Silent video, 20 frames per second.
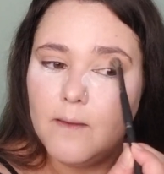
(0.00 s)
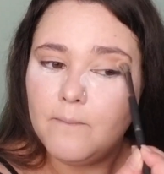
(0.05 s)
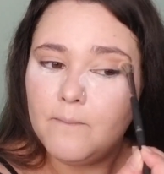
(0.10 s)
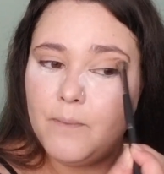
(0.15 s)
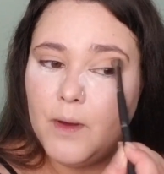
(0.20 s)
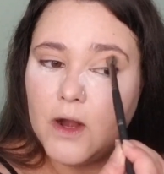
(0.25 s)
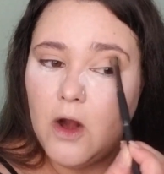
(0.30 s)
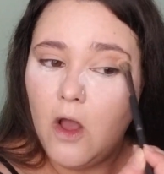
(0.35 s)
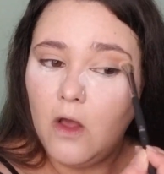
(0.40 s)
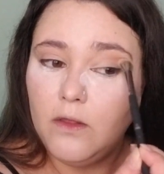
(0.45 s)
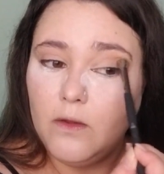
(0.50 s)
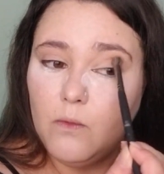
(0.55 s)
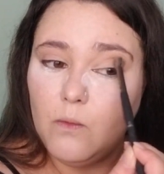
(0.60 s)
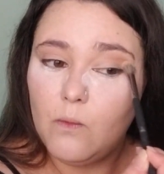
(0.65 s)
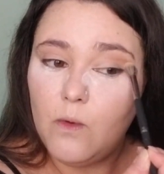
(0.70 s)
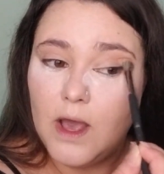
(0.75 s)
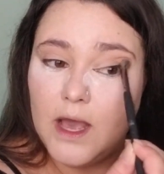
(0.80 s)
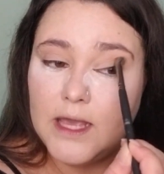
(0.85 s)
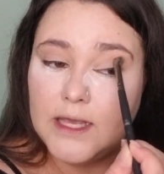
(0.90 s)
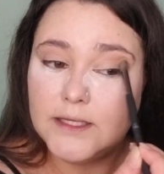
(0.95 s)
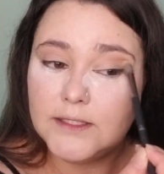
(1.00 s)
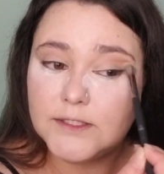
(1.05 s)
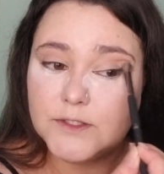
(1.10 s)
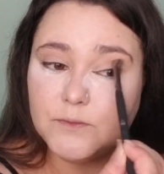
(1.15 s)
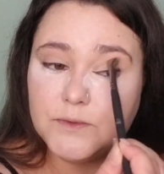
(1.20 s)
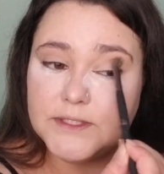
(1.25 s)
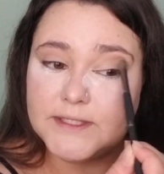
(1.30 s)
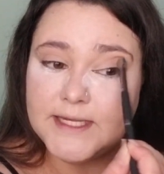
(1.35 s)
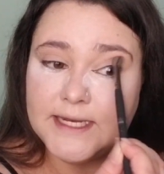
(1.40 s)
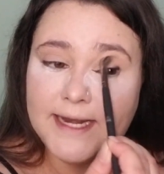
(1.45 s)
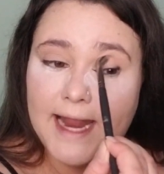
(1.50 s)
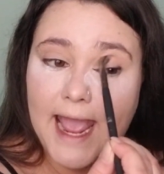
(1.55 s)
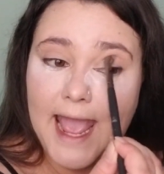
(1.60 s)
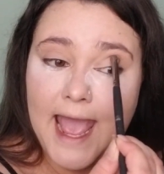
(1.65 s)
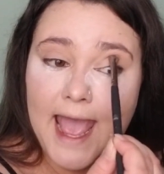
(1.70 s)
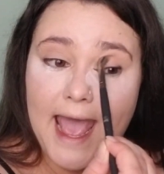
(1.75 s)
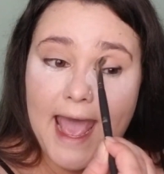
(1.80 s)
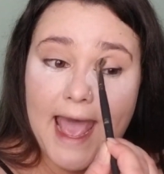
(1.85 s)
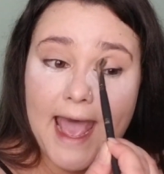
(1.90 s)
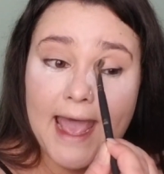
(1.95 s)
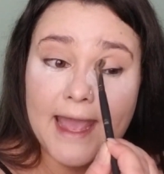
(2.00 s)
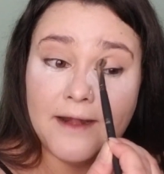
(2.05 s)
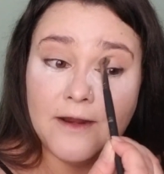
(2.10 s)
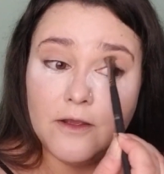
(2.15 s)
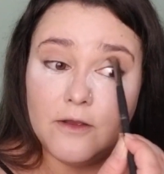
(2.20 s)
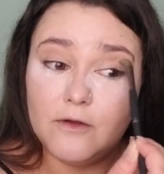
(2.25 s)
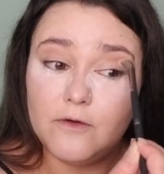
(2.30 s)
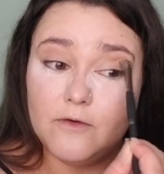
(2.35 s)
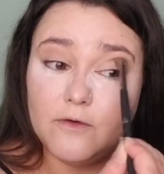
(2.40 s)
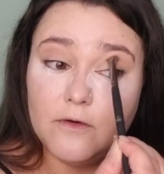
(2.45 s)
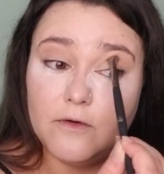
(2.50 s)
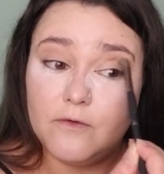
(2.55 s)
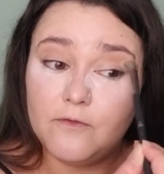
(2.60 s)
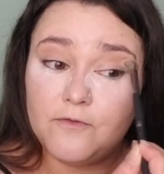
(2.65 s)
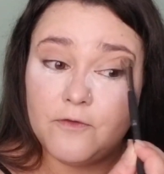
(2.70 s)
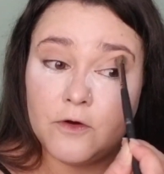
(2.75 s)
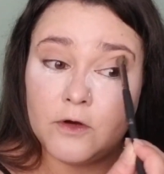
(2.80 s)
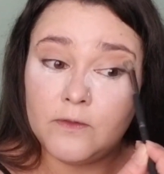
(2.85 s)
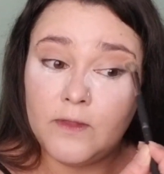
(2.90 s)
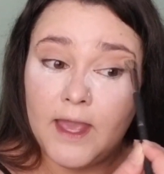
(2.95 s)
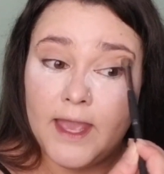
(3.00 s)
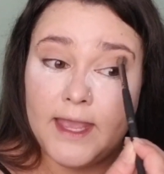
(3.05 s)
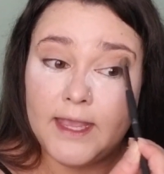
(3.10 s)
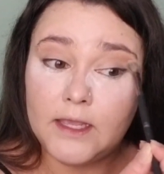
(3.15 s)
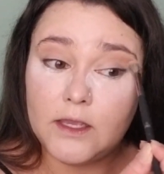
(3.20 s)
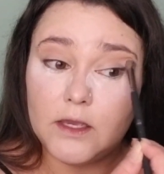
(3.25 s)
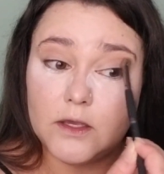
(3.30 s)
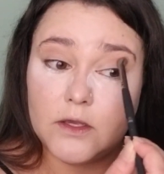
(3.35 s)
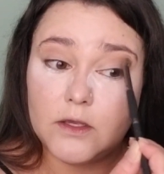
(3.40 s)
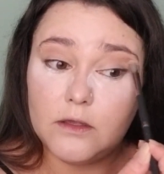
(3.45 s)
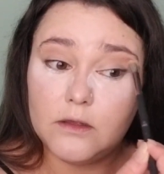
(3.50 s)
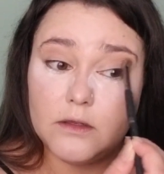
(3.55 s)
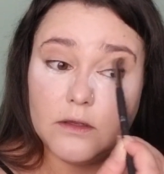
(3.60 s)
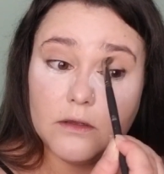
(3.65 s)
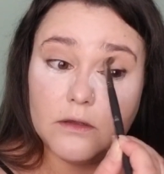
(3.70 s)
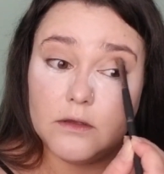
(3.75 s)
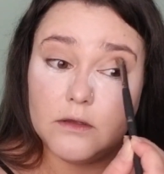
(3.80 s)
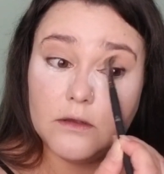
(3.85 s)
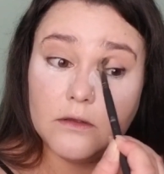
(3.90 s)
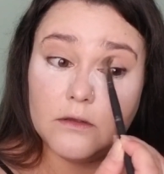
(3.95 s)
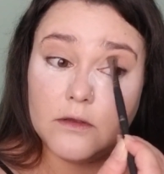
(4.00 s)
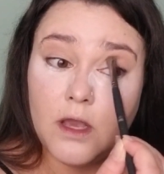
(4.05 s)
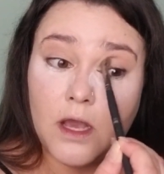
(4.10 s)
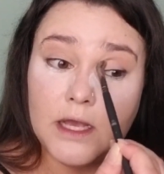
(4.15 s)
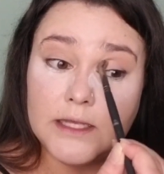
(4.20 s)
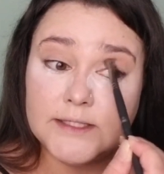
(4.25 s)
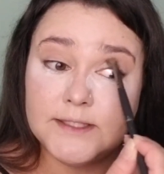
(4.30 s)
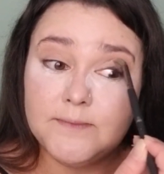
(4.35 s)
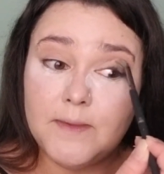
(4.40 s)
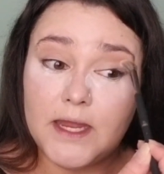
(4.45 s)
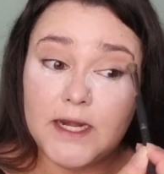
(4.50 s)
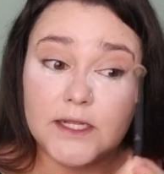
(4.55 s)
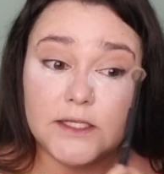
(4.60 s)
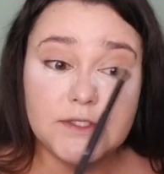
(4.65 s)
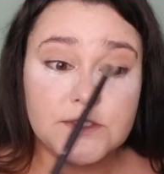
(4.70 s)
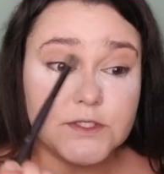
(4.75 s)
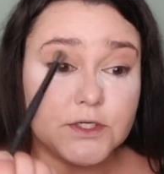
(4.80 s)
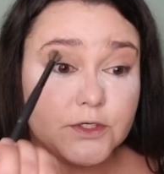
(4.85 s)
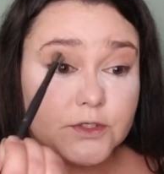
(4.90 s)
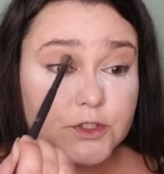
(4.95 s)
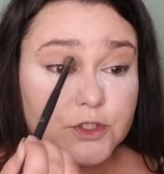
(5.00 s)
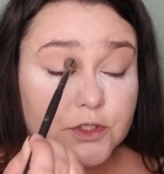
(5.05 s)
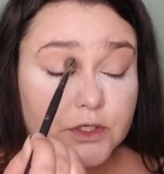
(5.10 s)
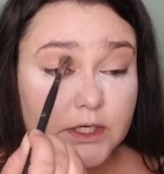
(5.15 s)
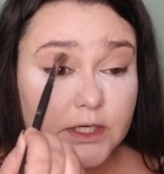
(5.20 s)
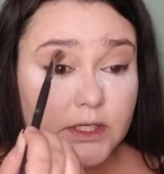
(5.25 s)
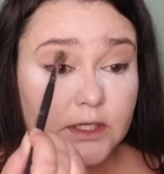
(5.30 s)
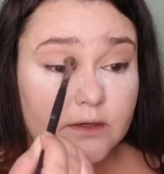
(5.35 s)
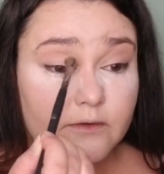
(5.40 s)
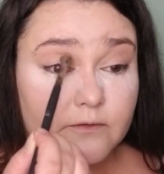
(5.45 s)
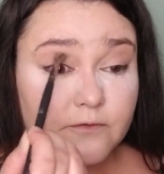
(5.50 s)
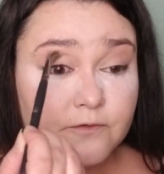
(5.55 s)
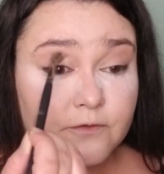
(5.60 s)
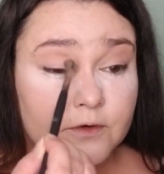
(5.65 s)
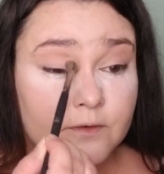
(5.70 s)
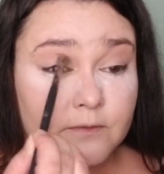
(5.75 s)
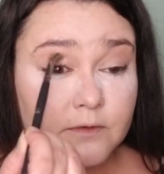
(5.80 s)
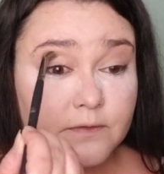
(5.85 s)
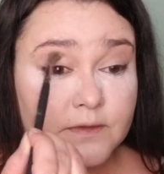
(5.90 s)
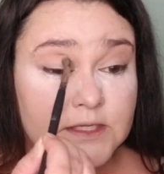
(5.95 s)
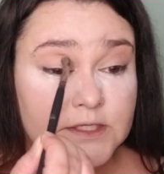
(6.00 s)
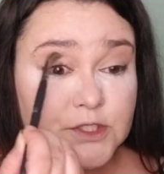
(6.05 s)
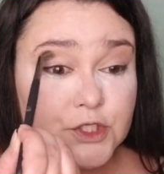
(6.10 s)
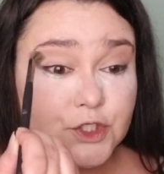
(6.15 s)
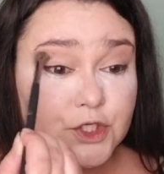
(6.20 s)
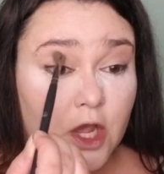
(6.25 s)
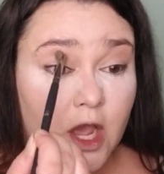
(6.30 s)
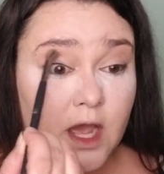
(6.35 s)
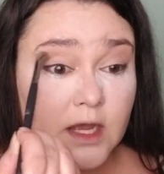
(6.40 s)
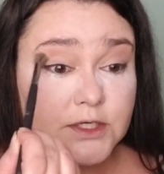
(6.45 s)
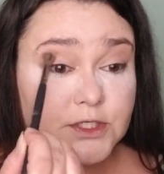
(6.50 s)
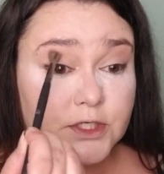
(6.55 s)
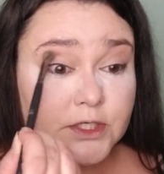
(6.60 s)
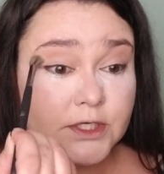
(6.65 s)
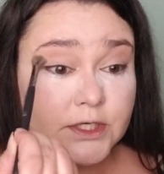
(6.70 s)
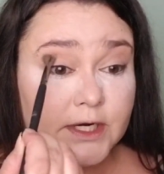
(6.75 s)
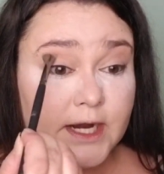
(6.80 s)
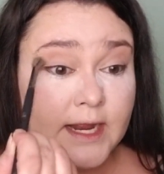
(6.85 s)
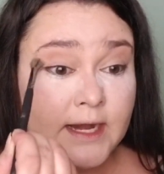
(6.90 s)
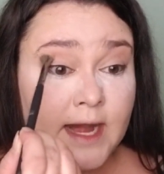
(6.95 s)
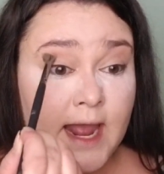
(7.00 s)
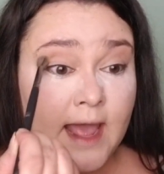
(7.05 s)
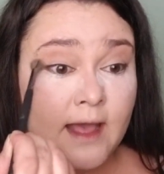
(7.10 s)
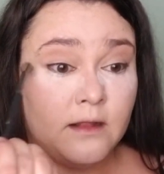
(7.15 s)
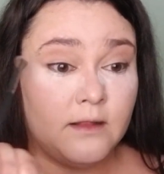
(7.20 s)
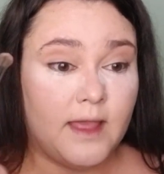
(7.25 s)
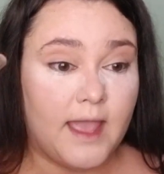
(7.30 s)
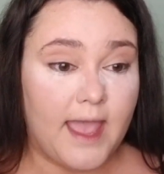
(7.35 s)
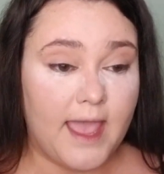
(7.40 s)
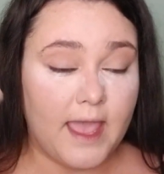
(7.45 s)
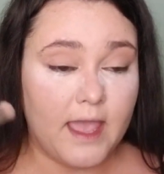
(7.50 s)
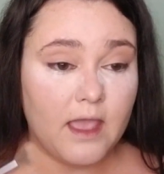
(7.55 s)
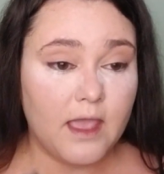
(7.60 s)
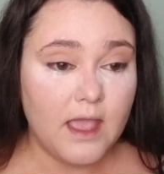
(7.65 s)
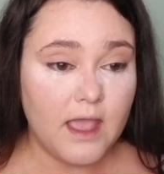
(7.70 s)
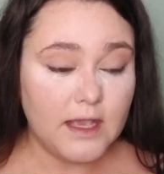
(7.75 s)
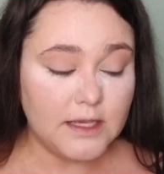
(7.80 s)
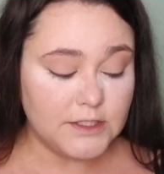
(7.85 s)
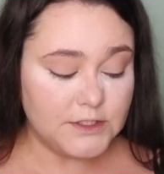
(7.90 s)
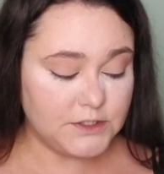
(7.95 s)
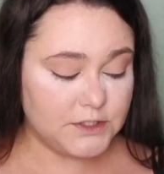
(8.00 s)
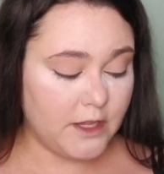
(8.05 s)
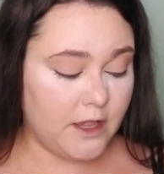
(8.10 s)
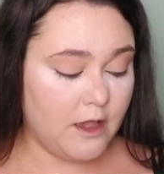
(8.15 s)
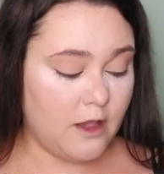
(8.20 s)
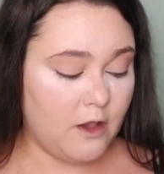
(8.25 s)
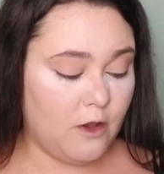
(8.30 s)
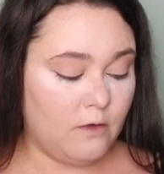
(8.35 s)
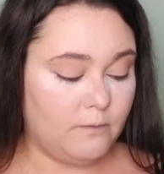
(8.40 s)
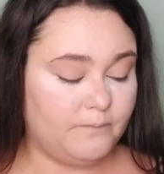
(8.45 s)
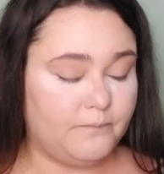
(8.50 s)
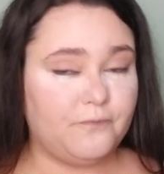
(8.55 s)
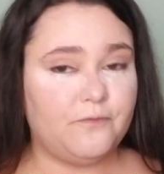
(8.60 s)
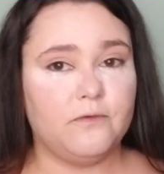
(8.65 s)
But all it was an ad for like cosmetic surgery for this doctor in LA. So